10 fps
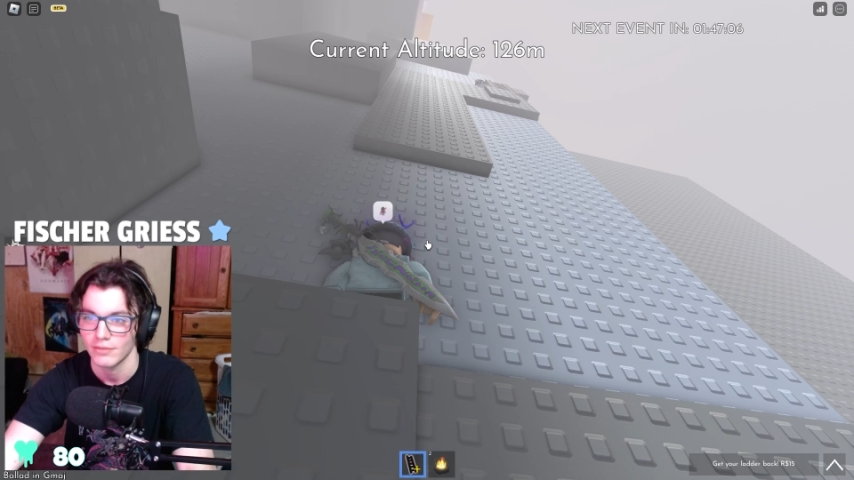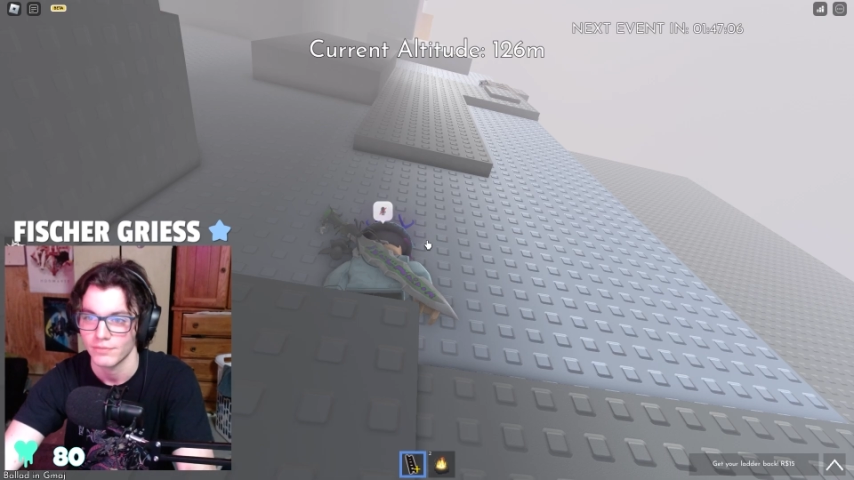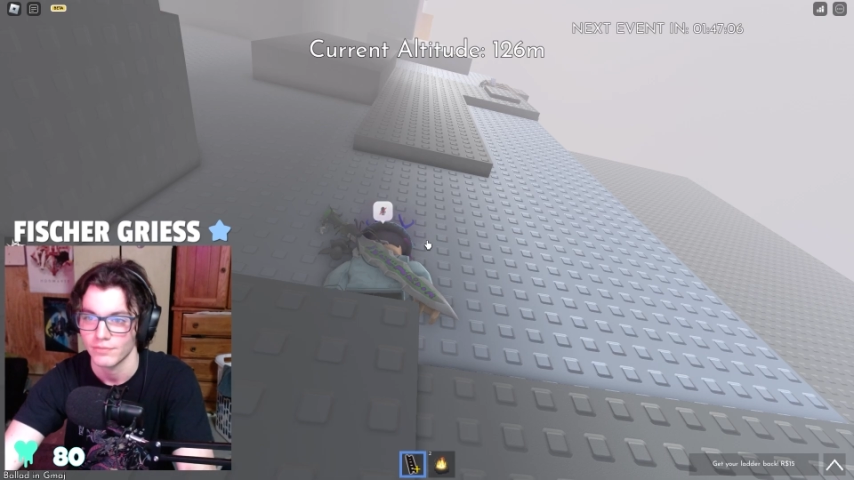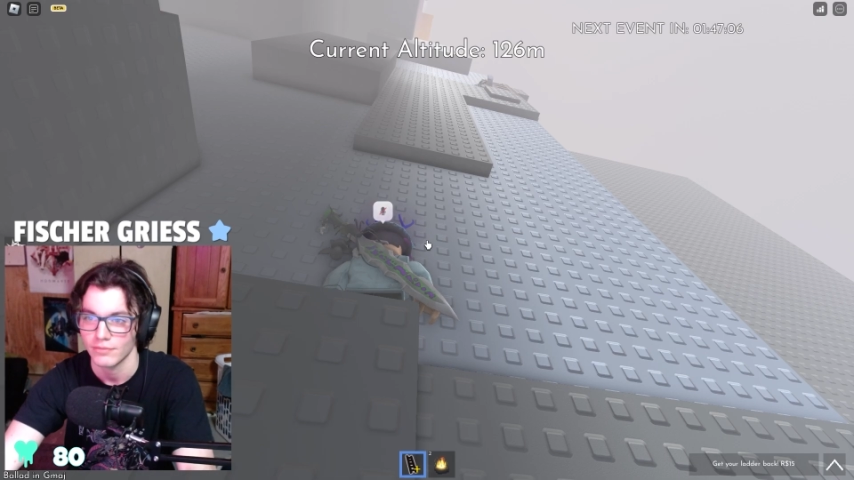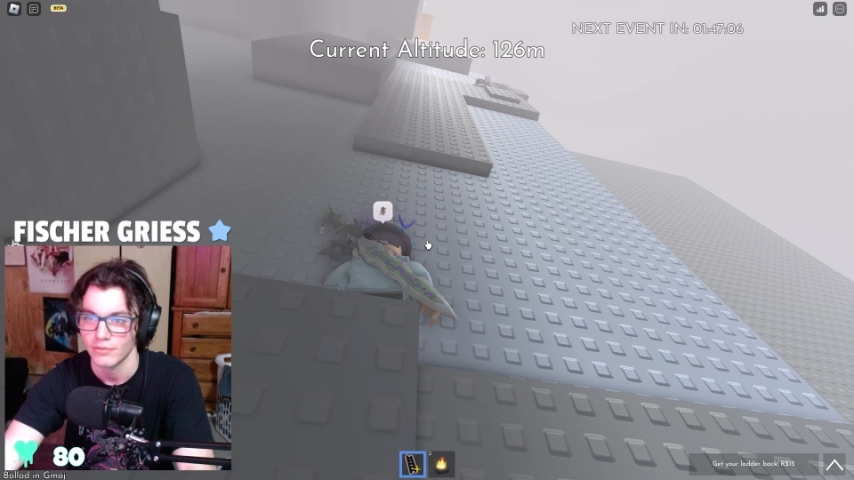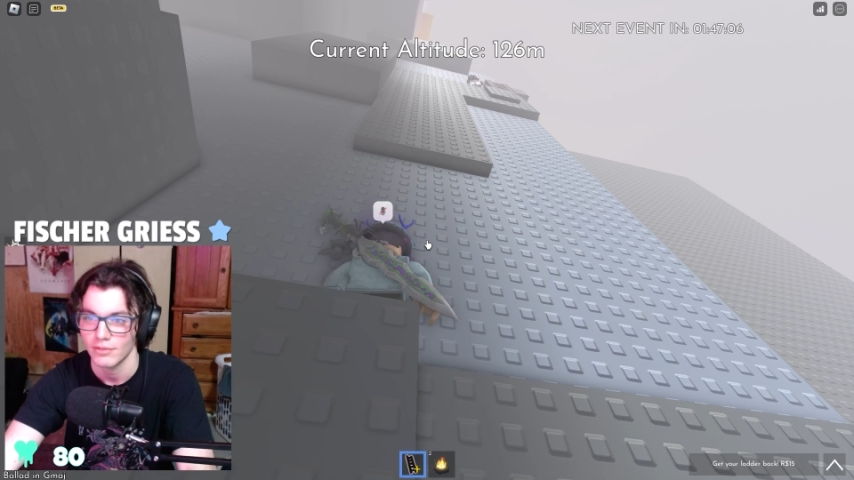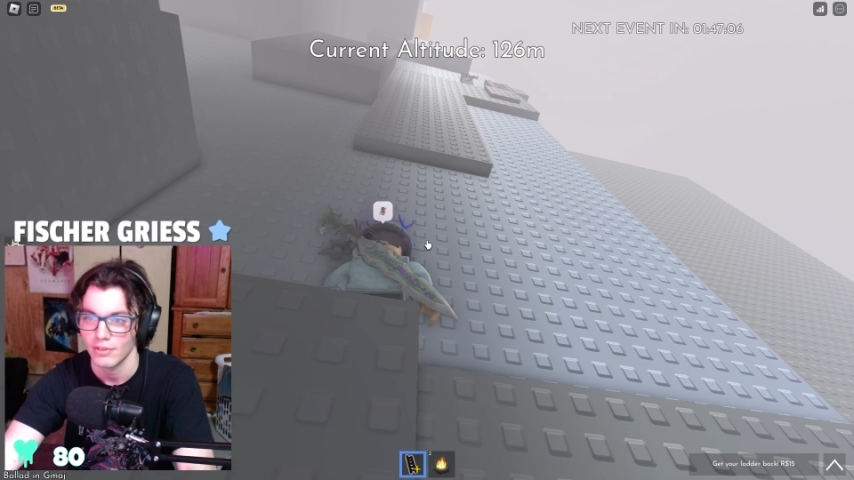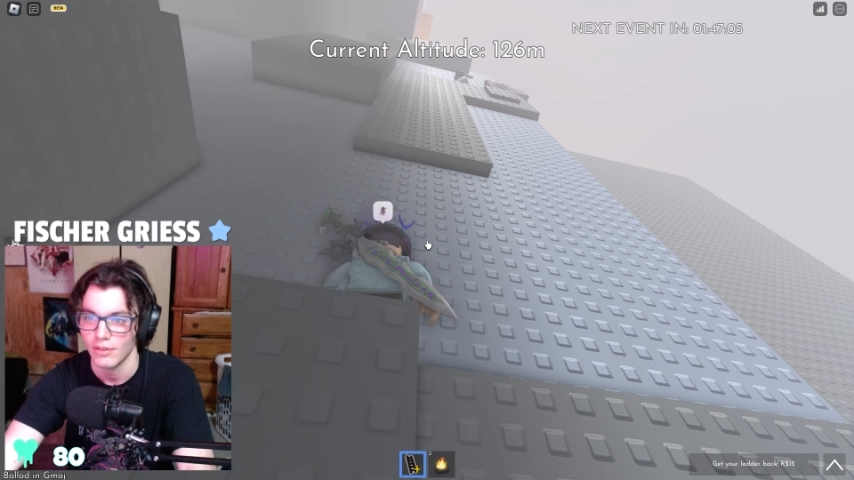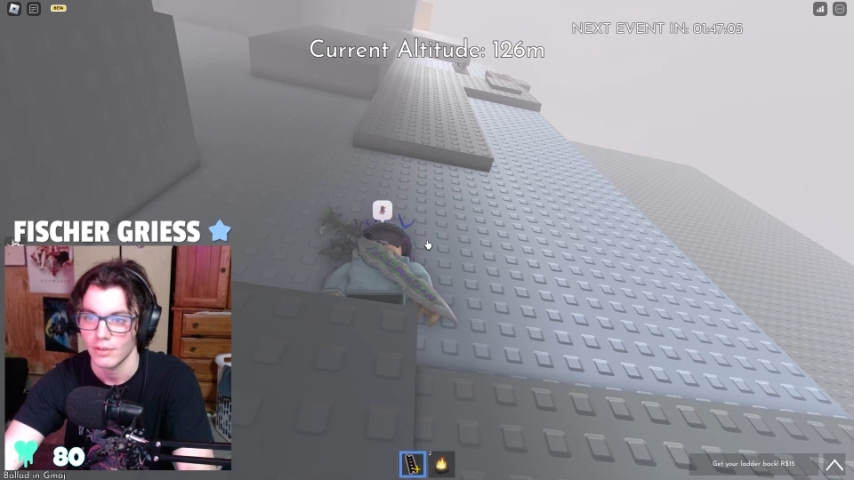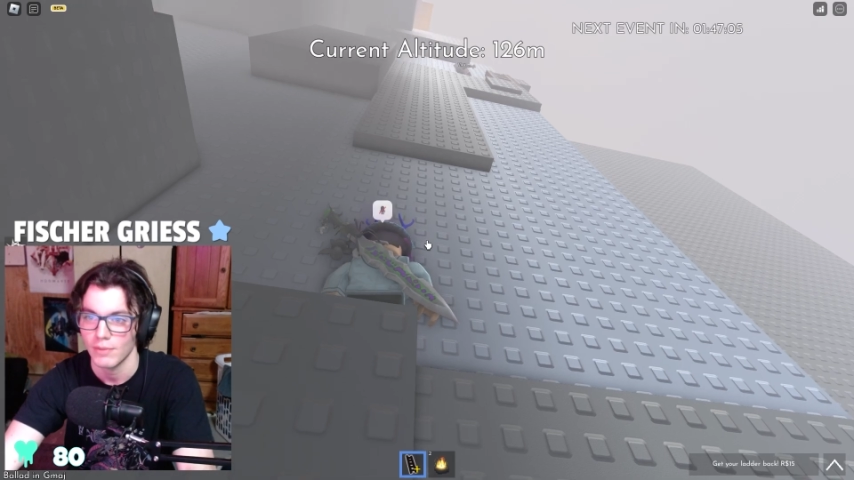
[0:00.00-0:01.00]
I can't.
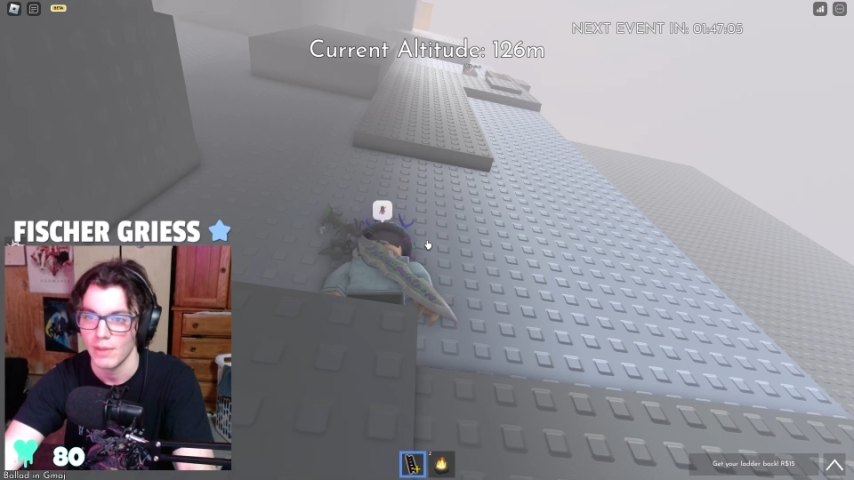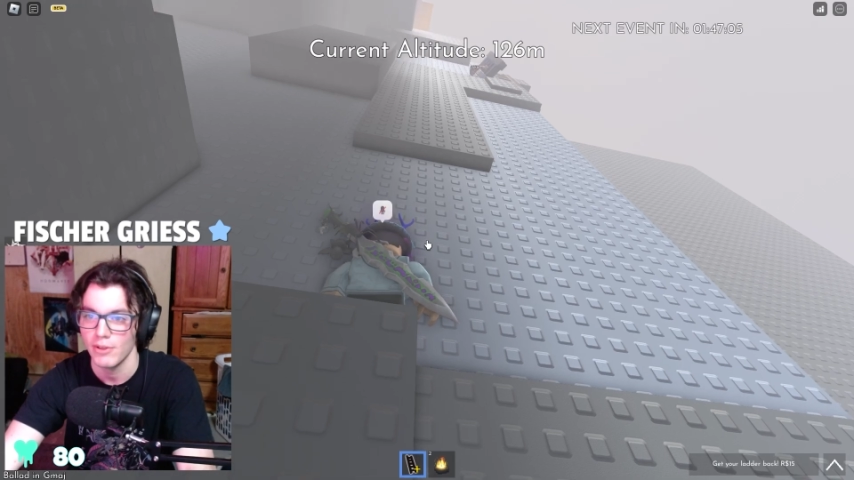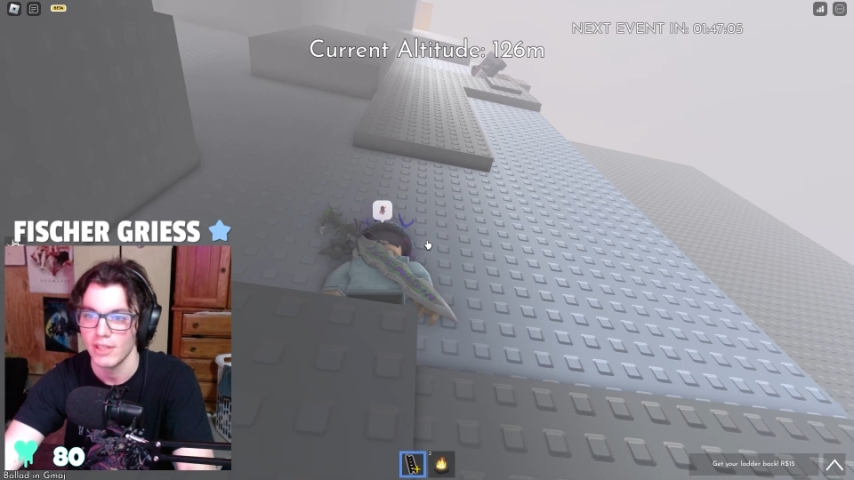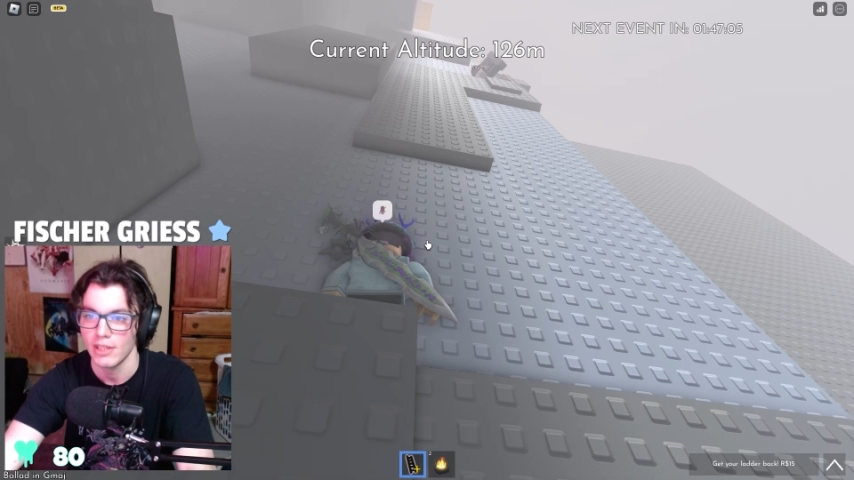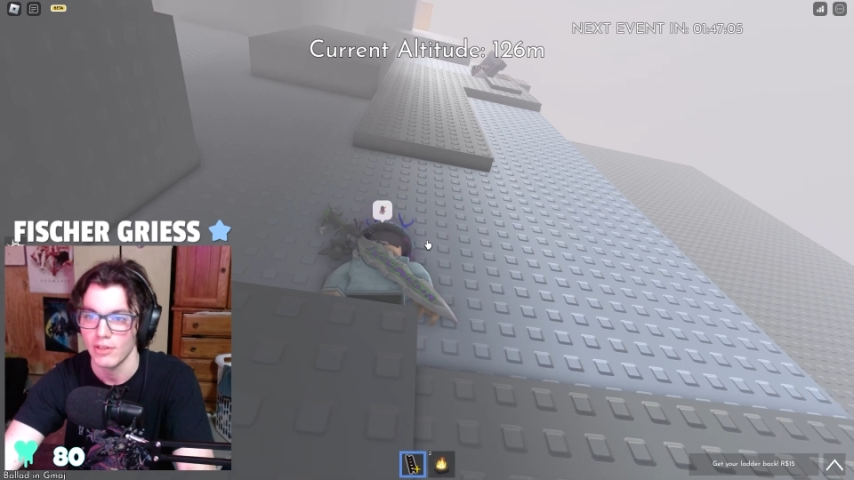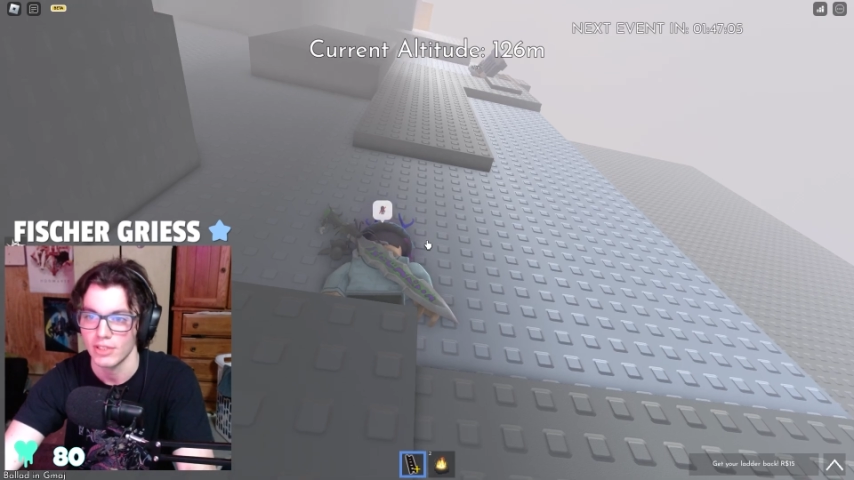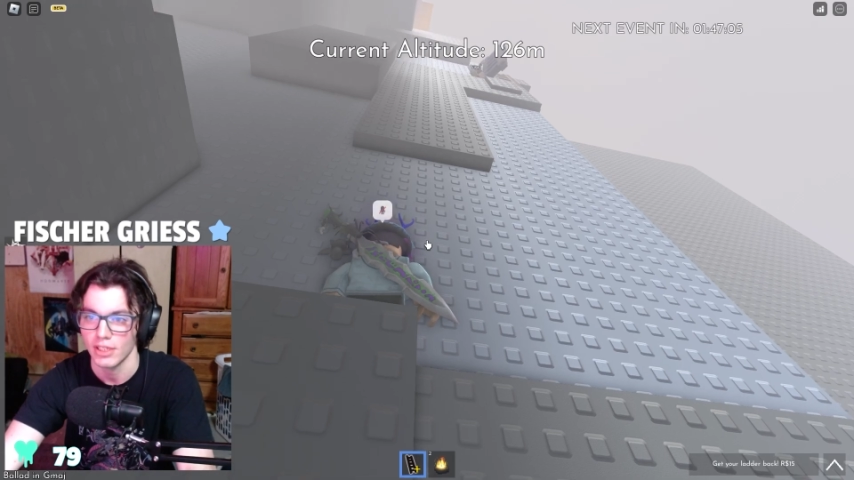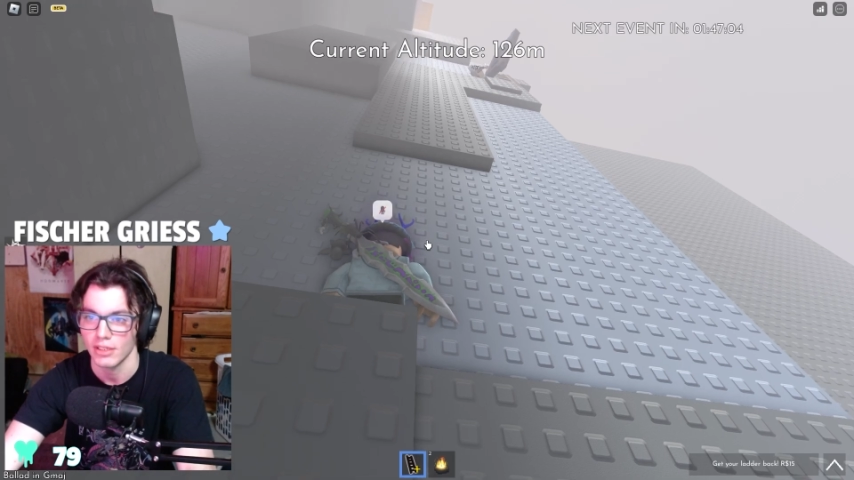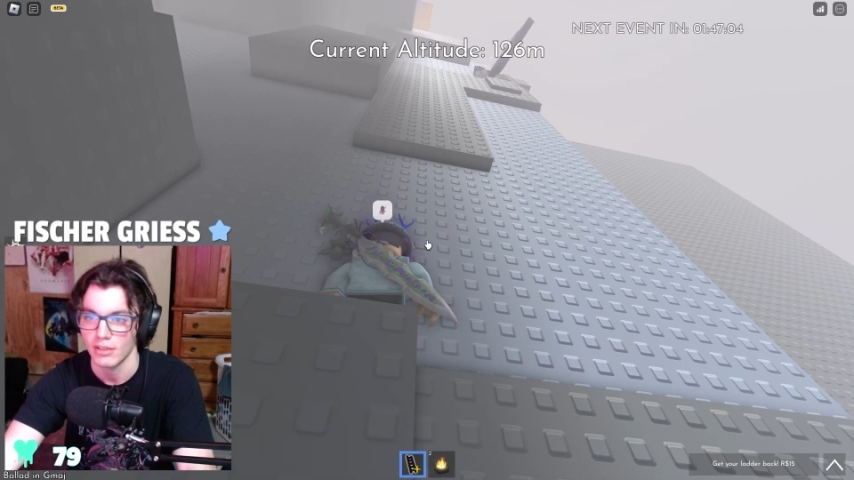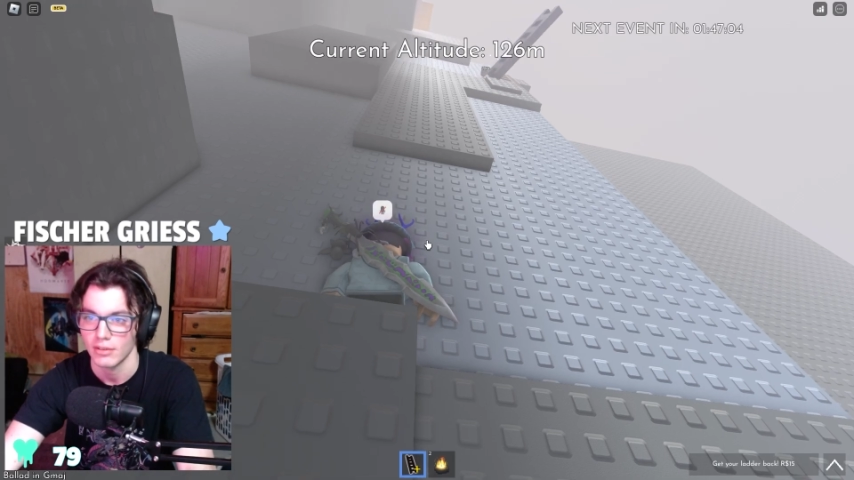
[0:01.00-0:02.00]
Or maybe you can use it.